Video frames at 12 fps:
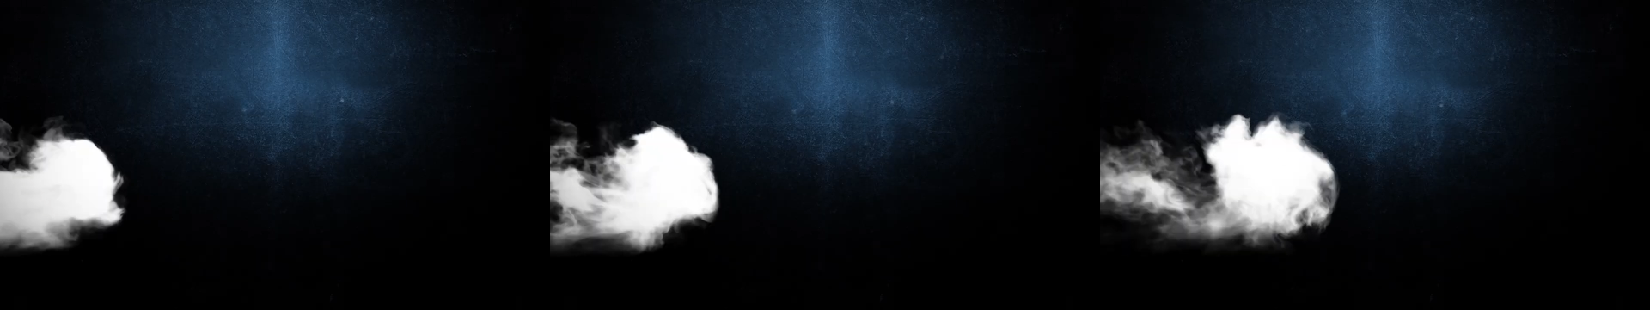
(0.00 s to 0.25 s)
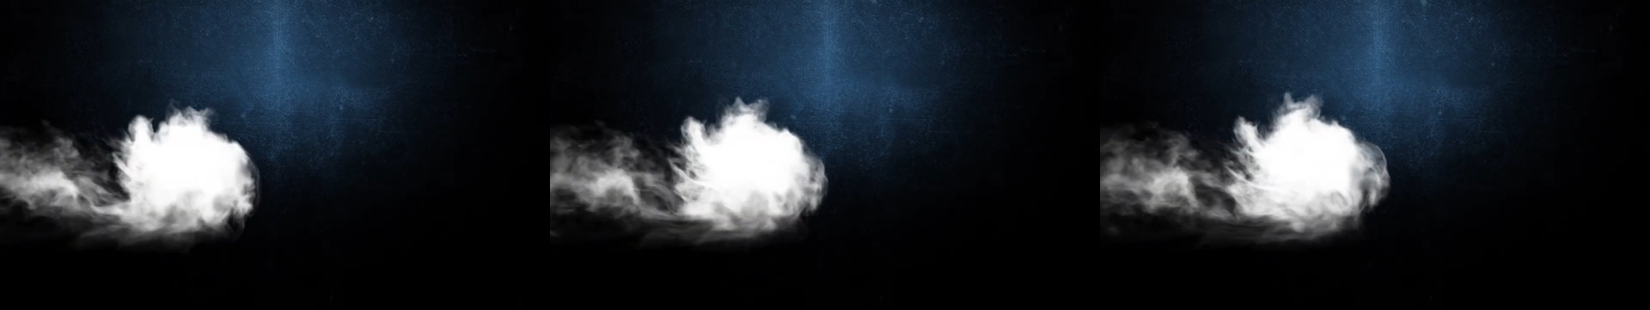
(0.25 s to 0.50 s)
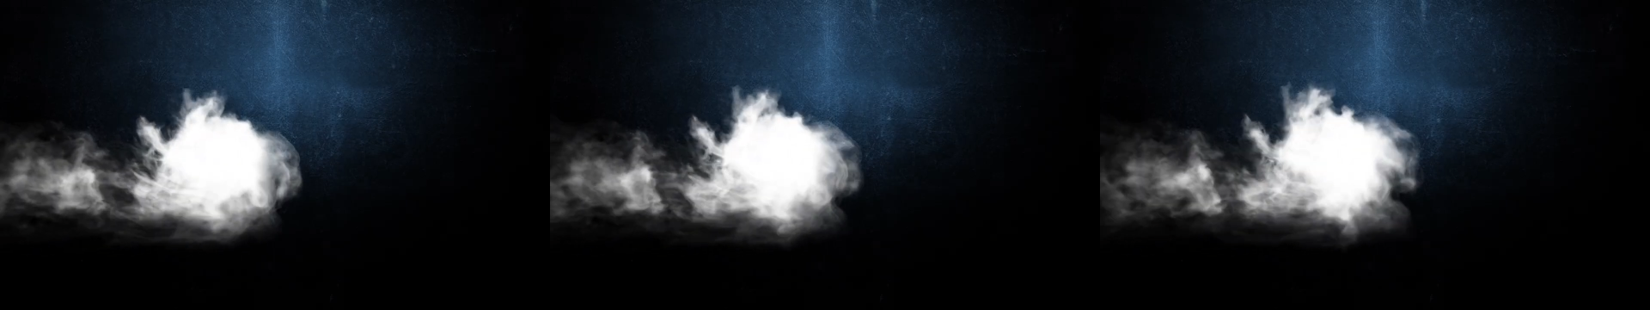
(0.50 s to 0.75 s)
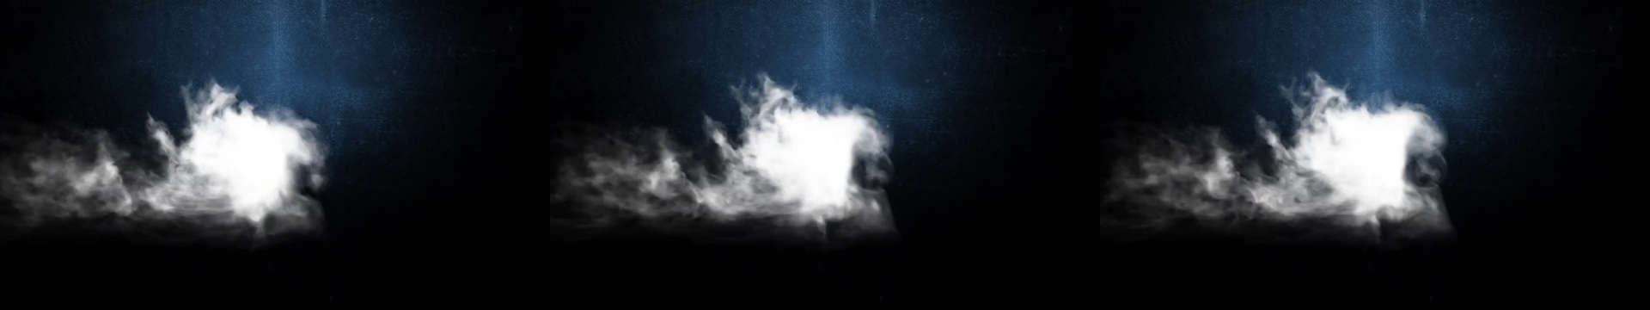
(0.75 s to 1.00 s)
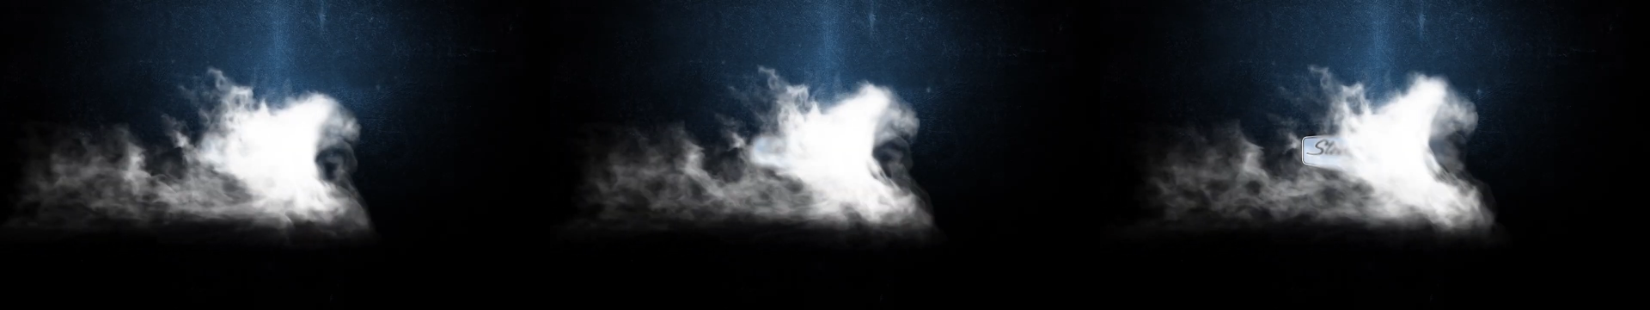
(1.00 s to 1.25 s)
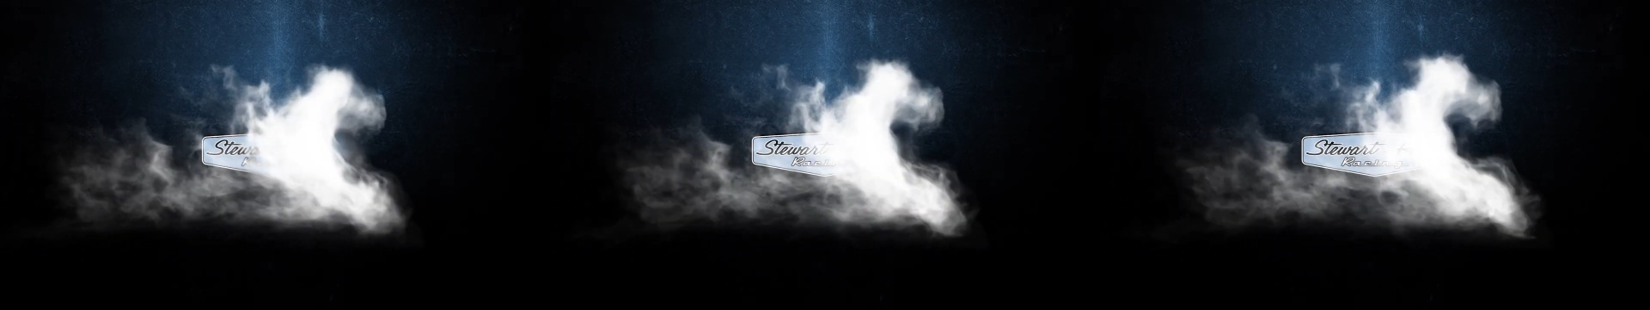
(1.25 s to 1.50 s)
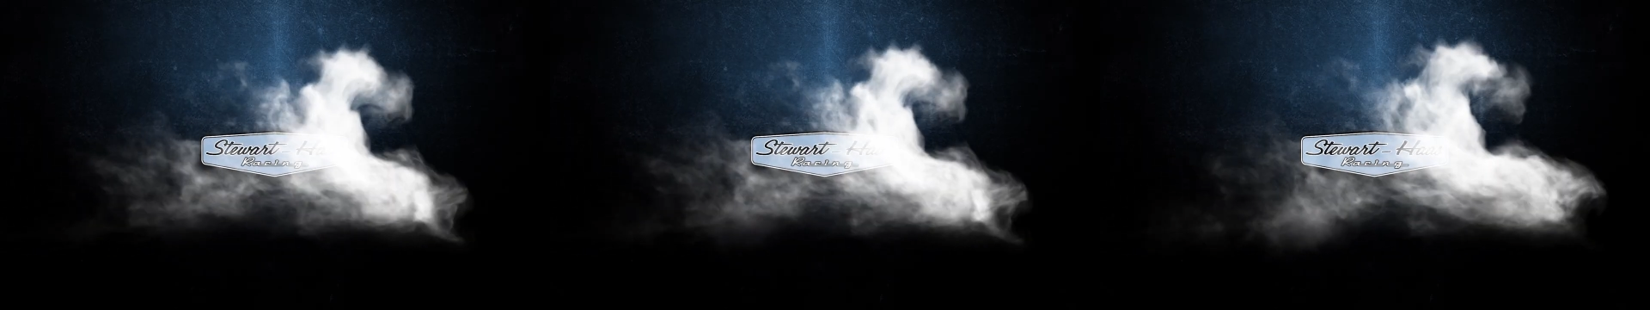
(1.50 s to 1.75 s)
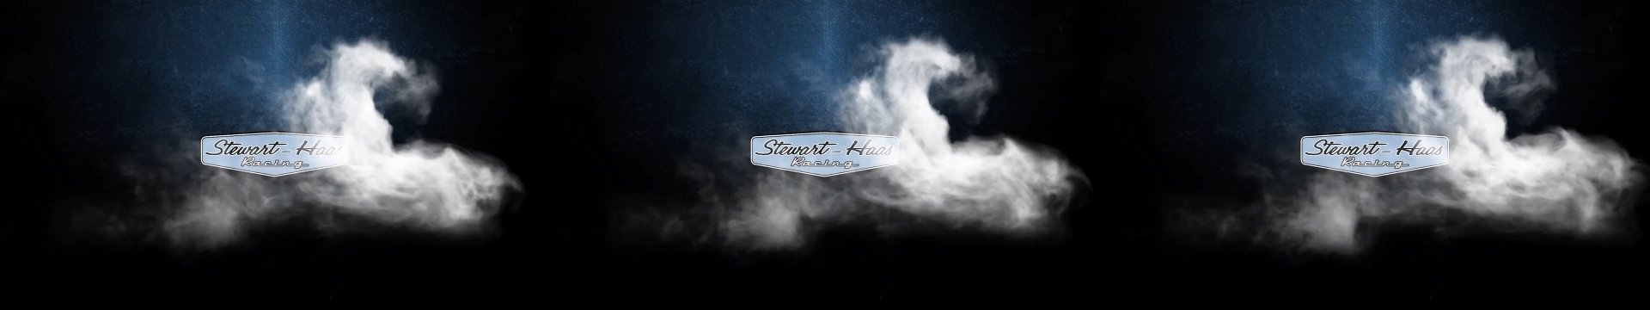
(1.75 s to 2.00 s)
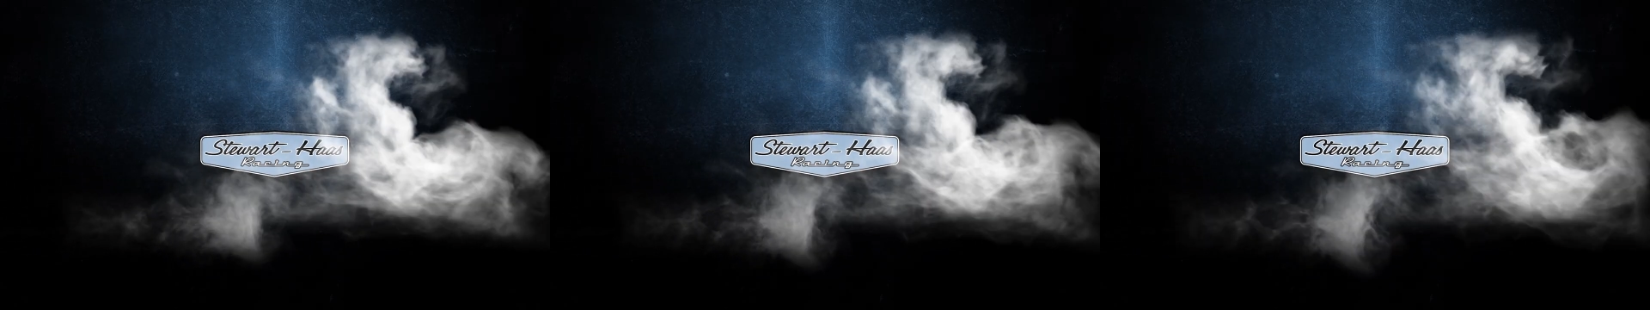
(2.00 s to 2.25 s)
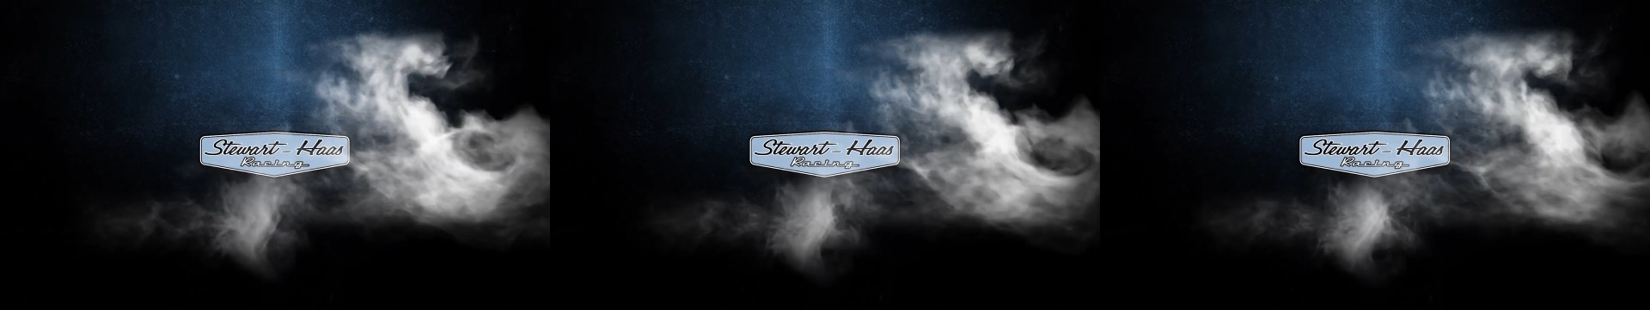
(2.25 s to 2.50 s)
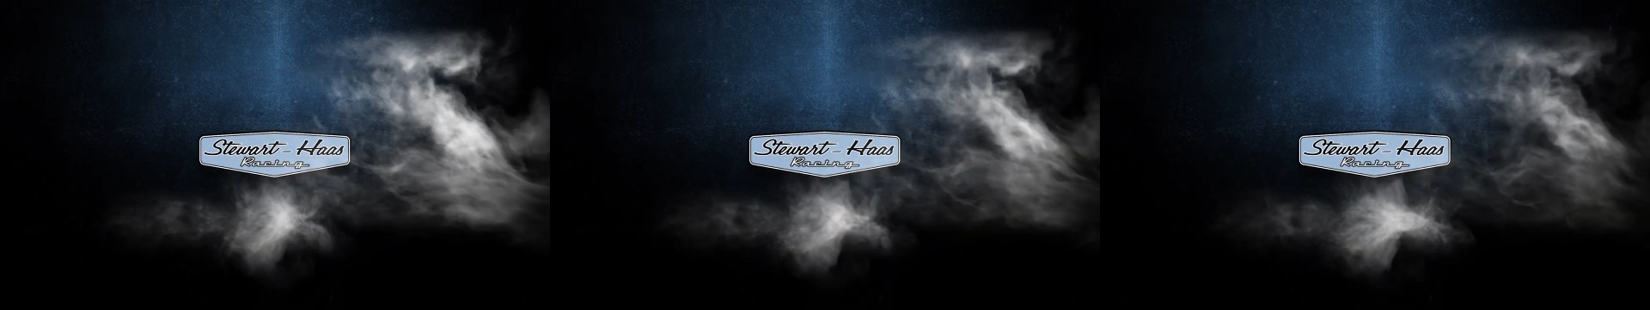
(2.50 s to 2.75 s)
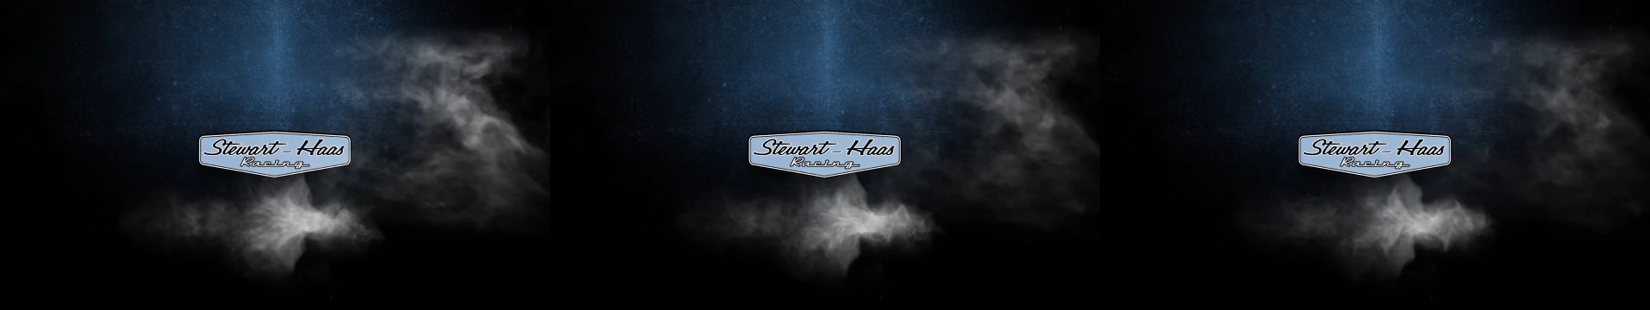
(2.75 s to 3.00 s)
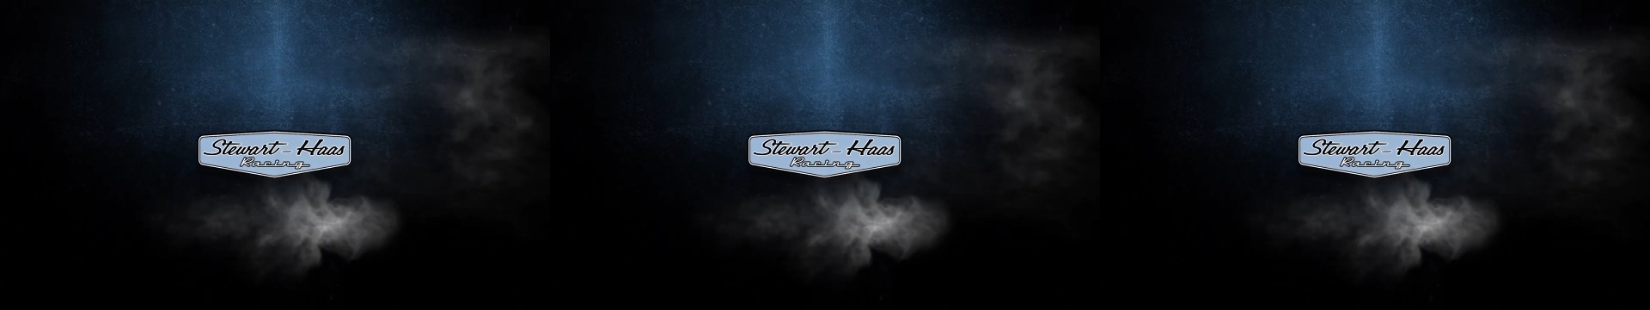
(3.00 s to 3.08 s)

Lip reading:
(no speaker visible)